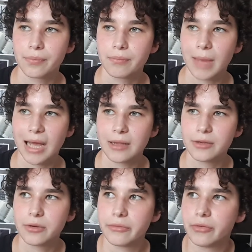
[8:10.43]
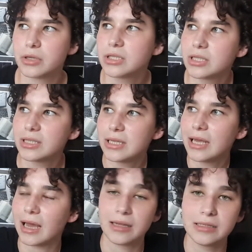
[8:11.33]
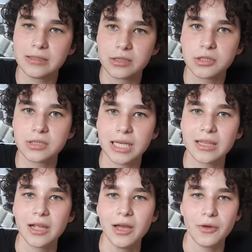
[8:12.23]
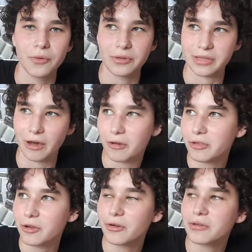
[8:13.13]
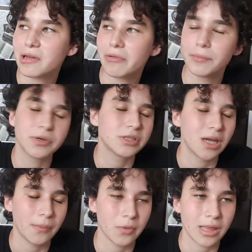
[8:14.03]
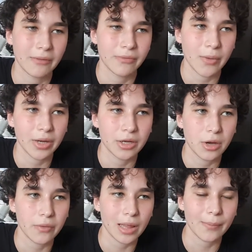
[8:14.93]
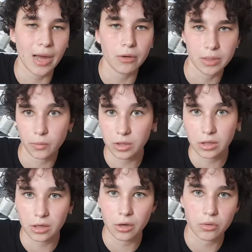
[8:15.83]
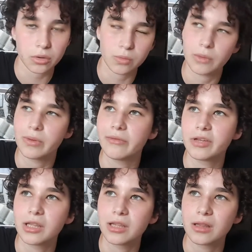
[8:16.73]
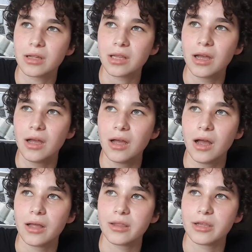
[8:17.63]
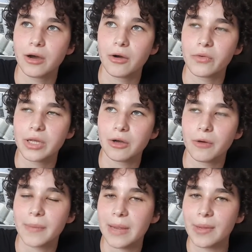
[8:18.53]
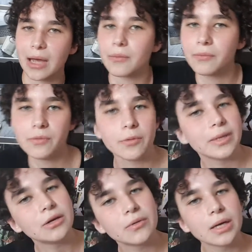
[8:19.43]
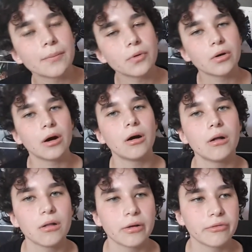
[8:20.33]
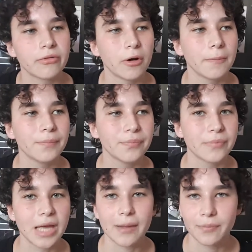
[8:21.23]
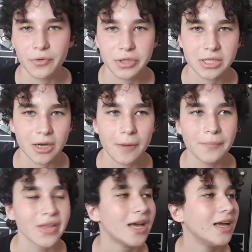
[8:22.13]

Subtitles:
My university in Sussex was also going to have a bookshop that I'm very curious about. It was closed when we visited. So, you know, maybe I will be doing a book haul from that bookshop.